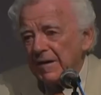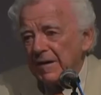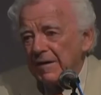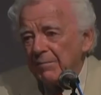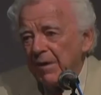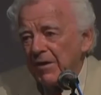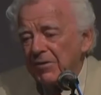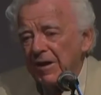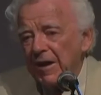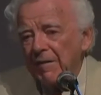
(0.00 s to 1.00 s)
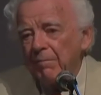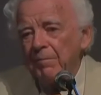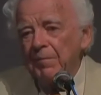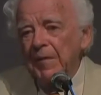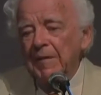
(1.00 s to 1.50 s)
in Bethlehem
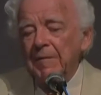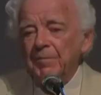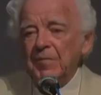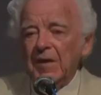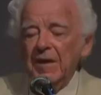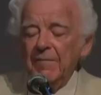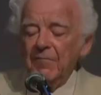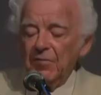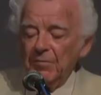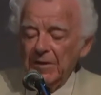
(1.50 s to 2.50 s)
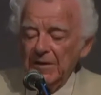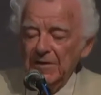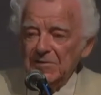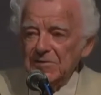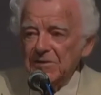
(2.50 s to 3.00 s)
came from the
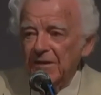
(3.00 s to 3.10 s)
east.